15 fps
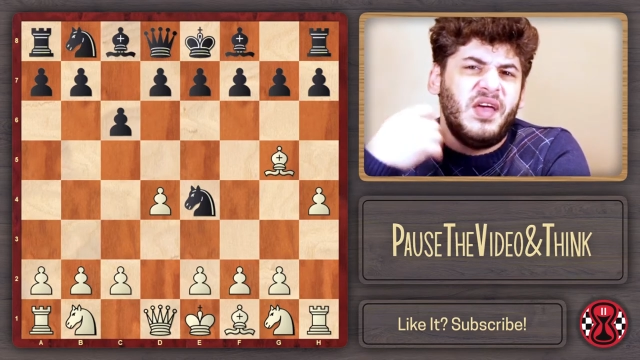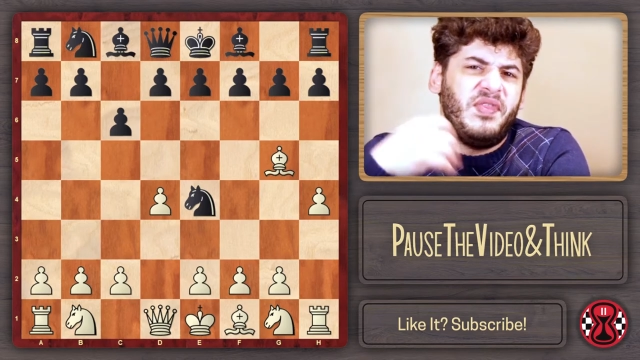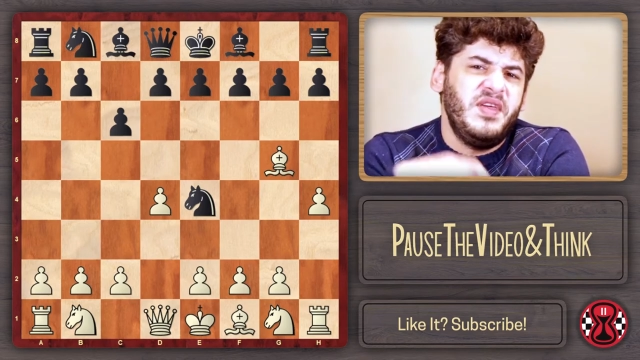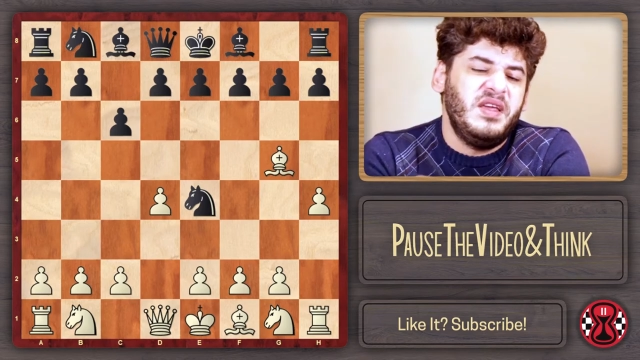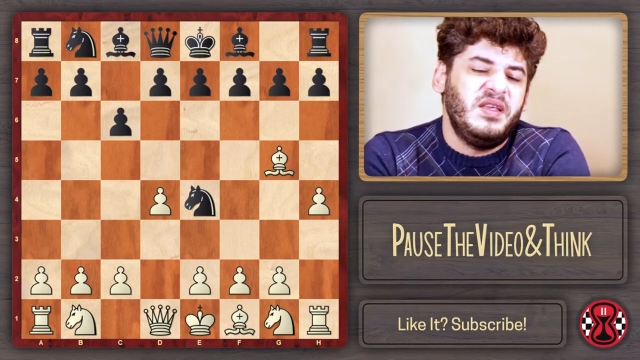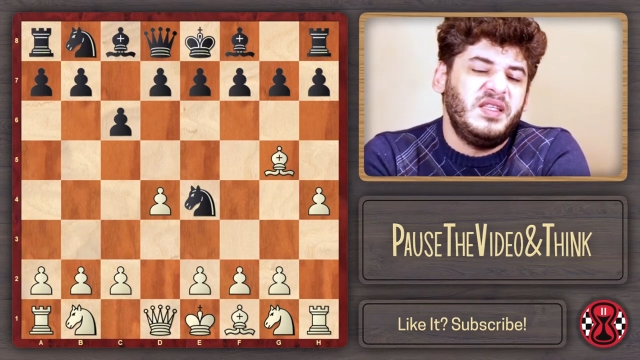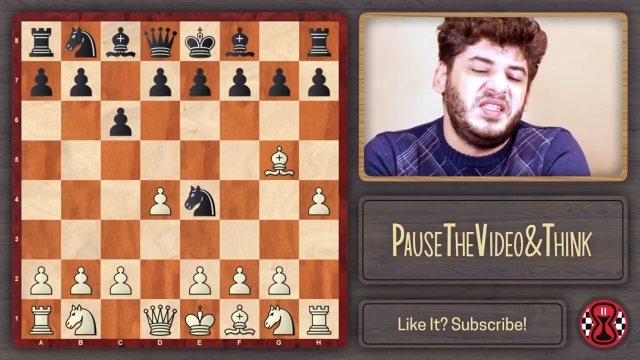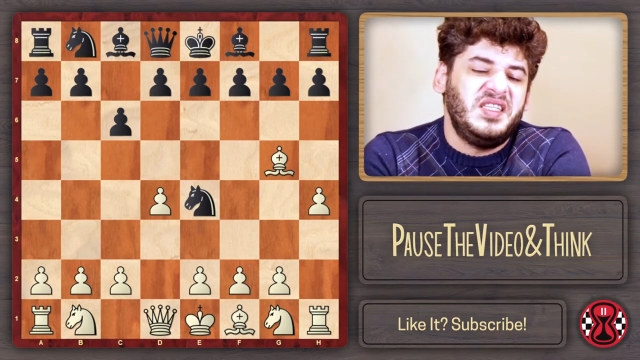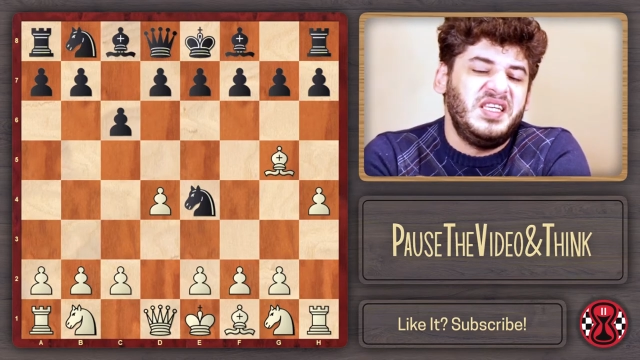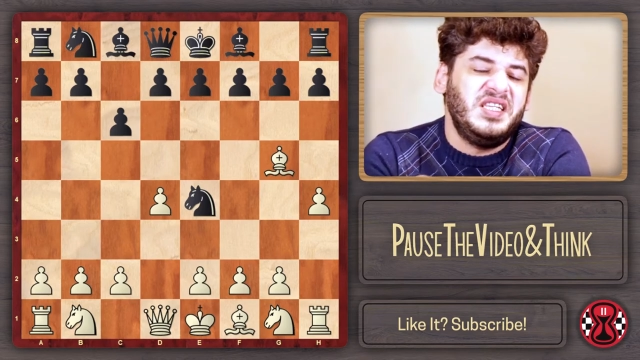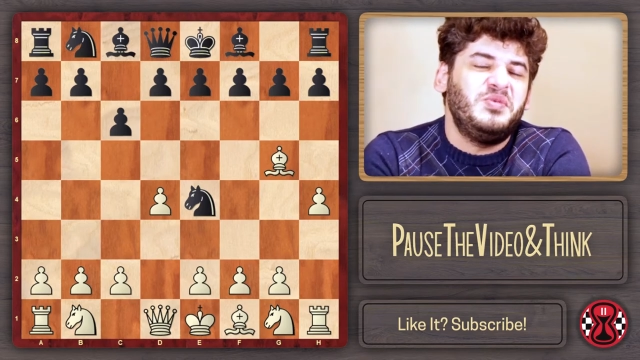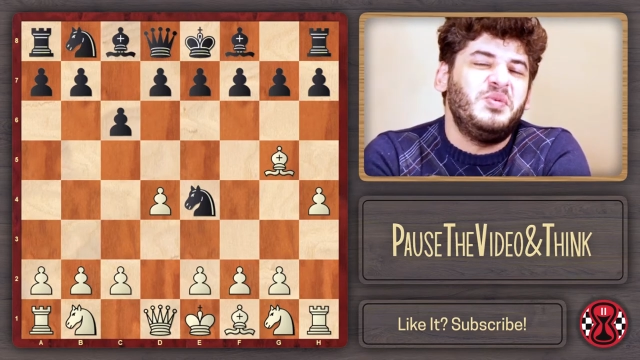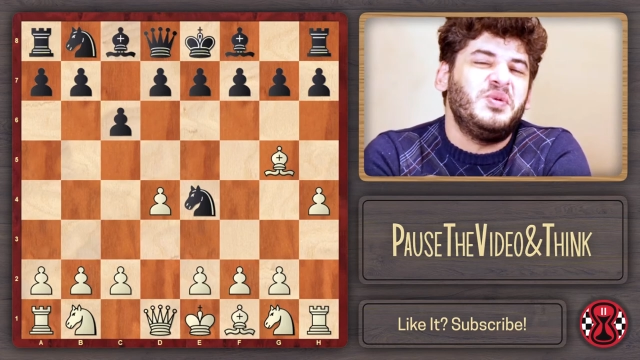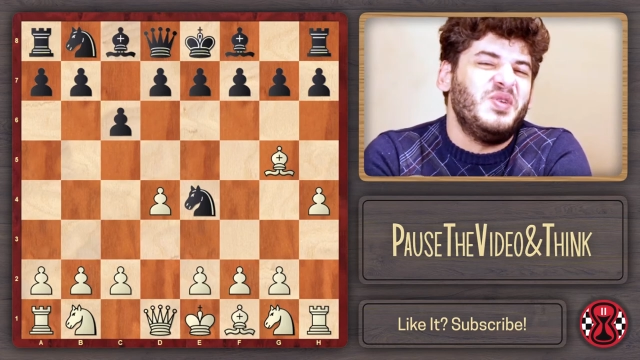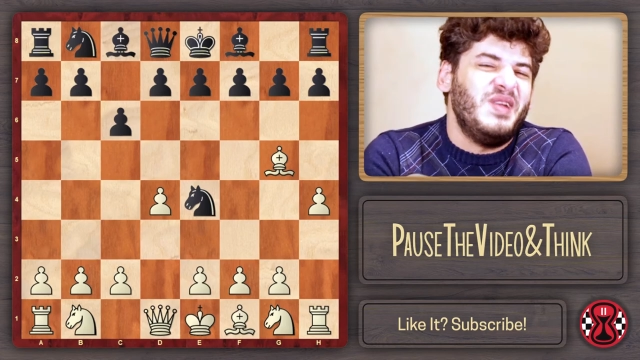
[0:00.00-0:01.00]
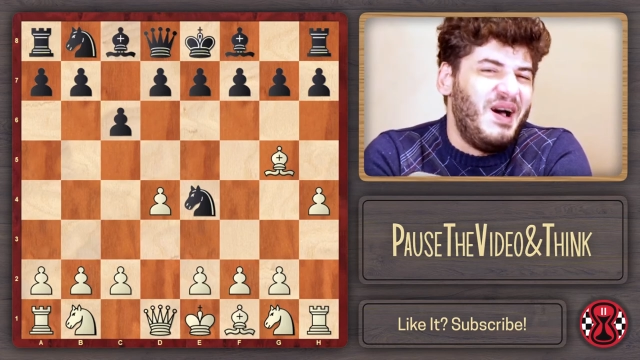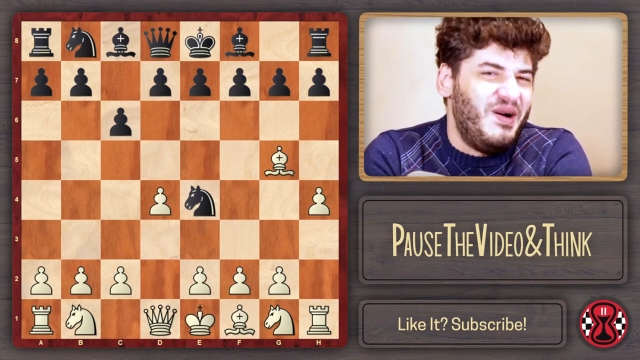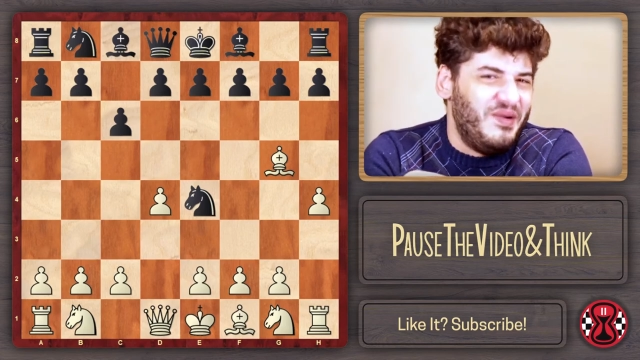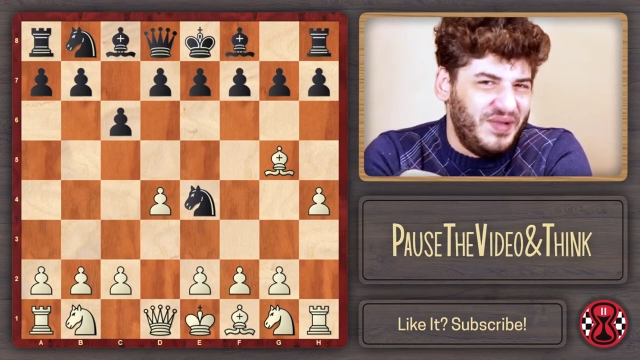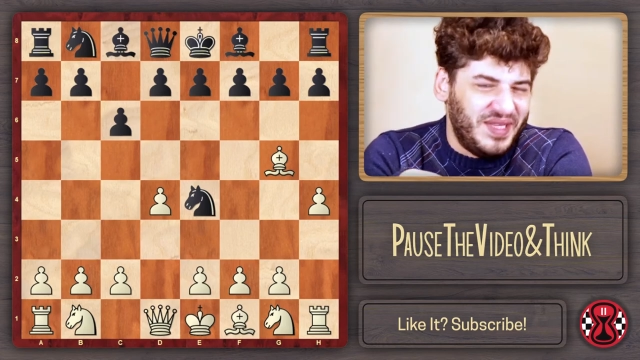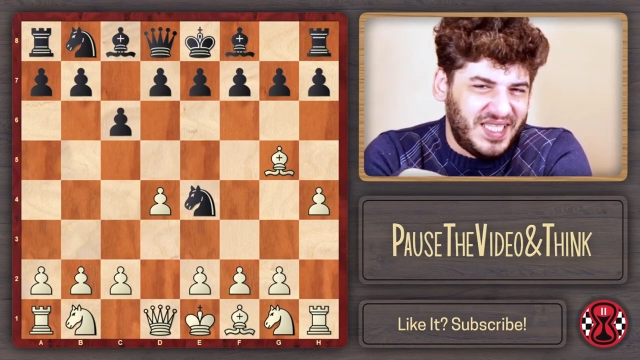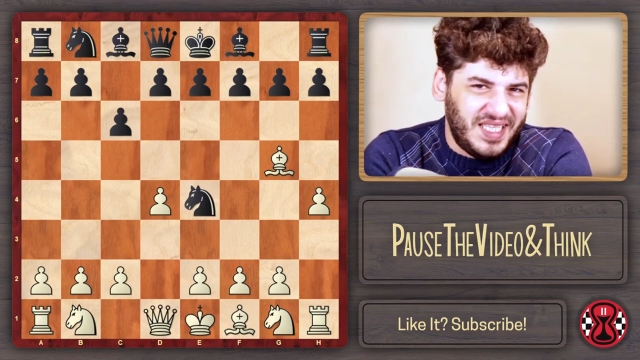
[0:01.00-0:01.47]
I think c6 was a
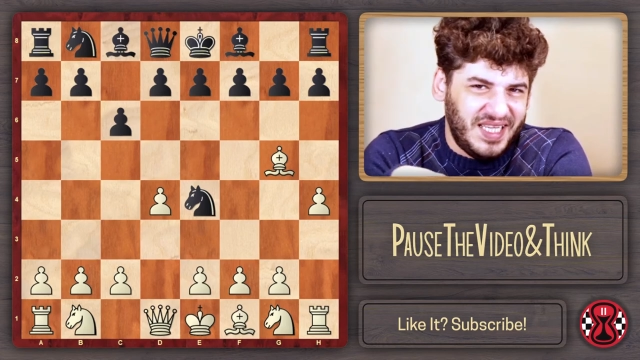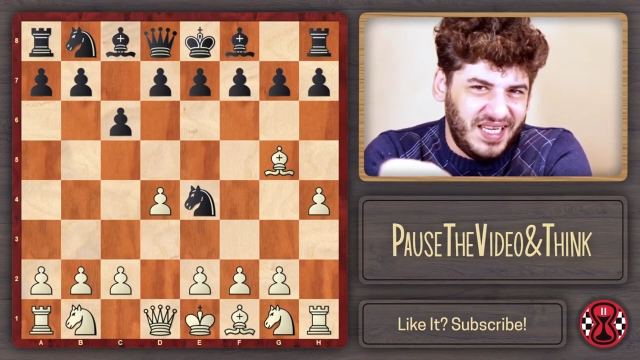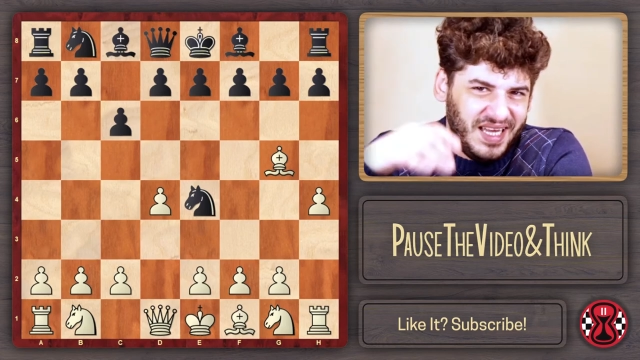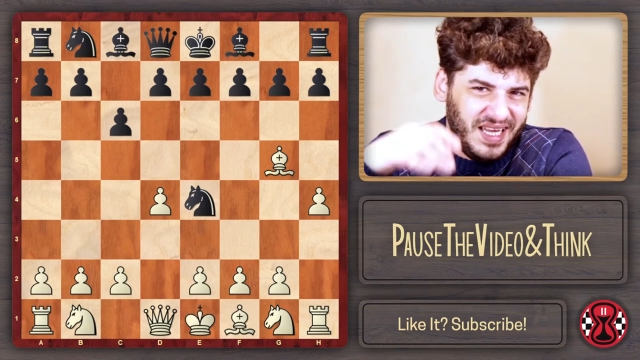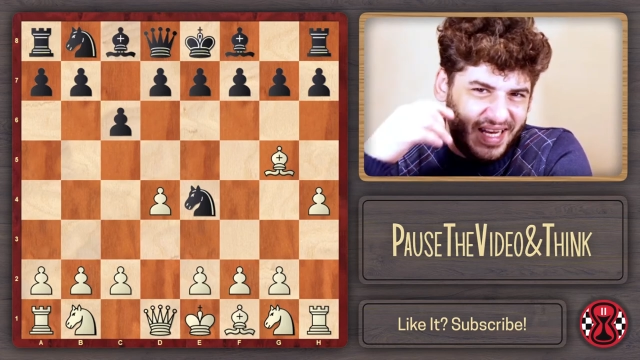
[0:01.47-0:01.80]
novelty